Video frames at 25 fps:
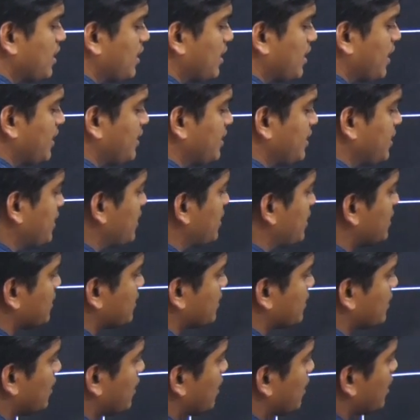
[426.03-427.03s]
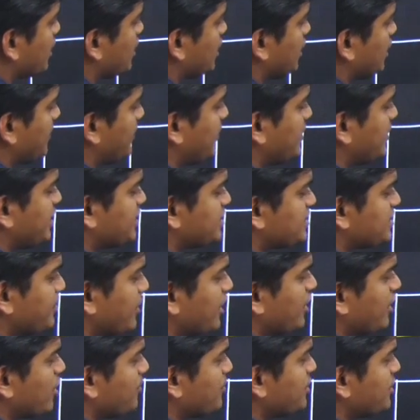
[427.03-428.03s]
Now here if this
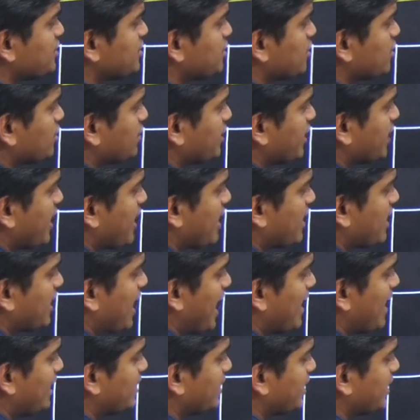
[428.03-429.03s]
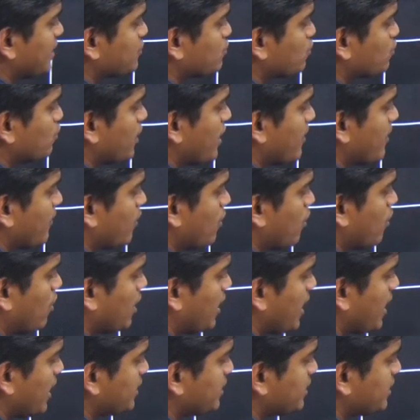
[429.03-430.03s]
medium is not there, light ray should have gone
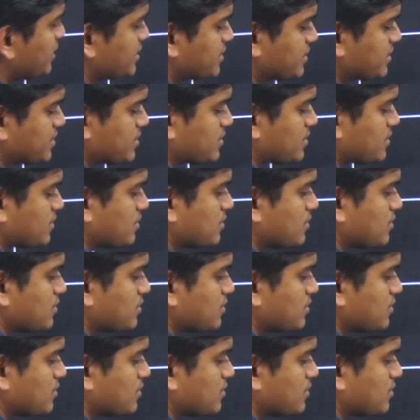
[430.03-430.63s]
like this.